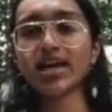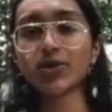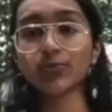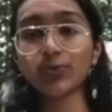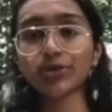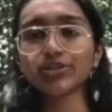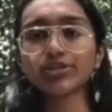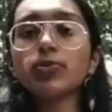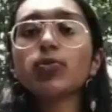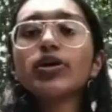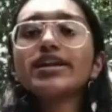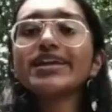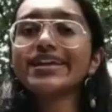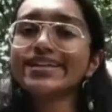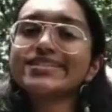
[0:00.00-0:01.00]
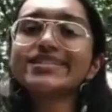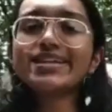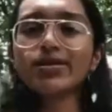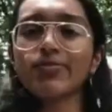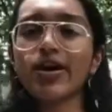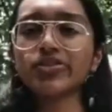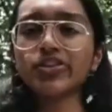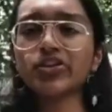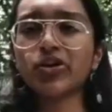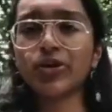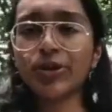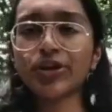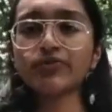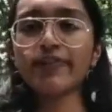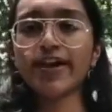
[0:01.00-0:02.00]
down worlds. But what is it about the
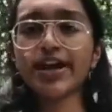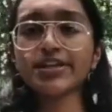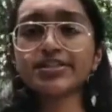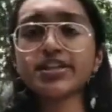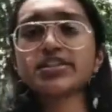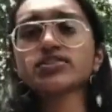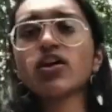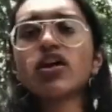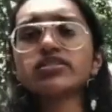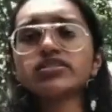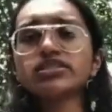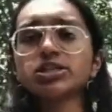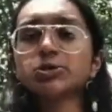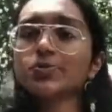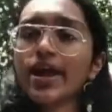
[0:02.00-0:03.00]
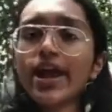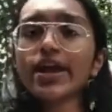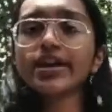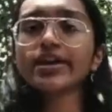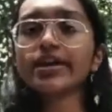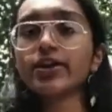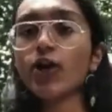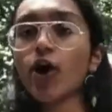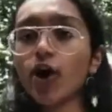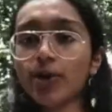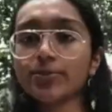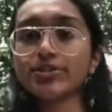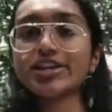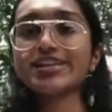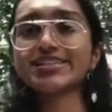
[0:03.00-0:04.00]
coronavirus that has caused such panic and
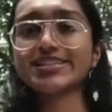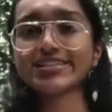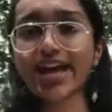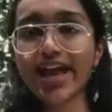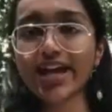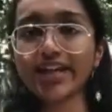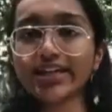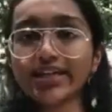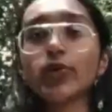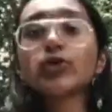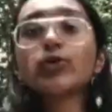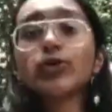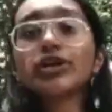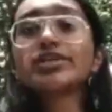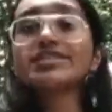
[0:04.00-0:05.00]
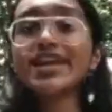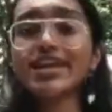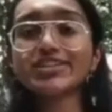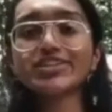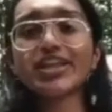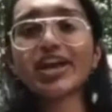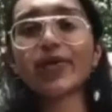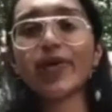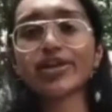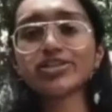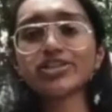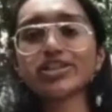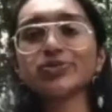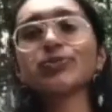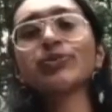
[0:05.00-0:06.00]
harm to our society? Well, in order to answer that
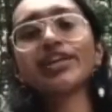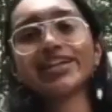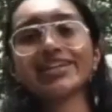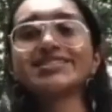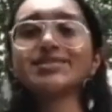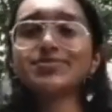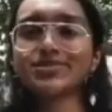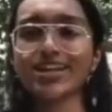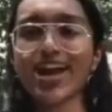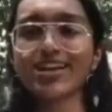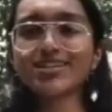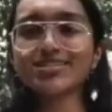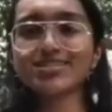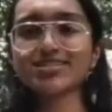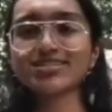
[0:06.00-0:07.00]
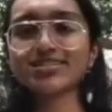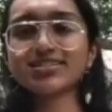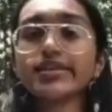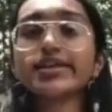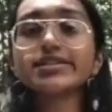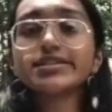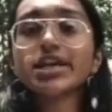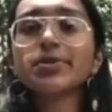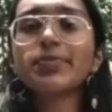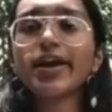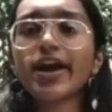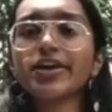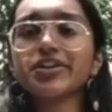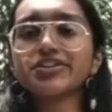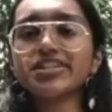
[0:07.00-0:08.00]
question, we need some science. Let's start by
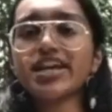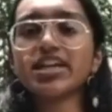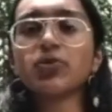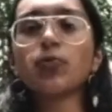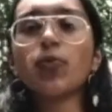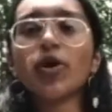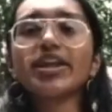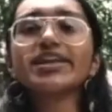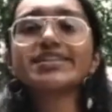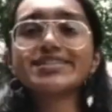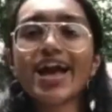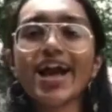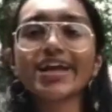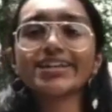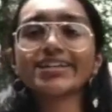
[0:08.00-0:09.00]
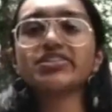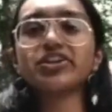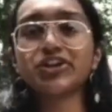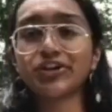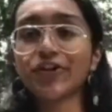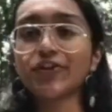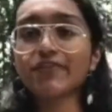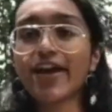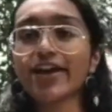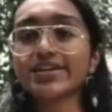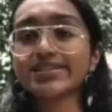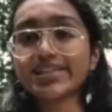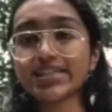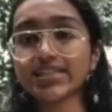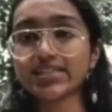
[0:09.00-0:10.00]
understanding what exactly the
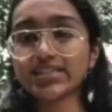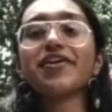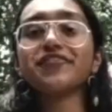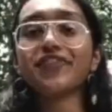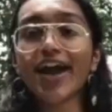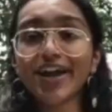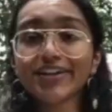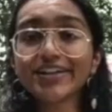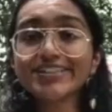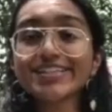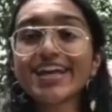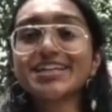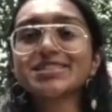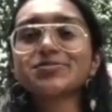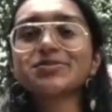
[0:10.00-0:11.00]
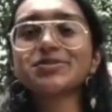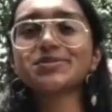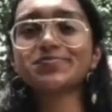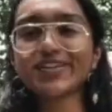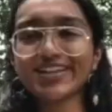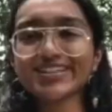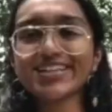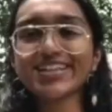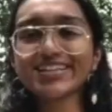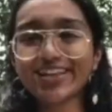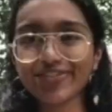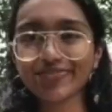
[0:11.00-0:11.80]
coronavirus is. A virus at its most basic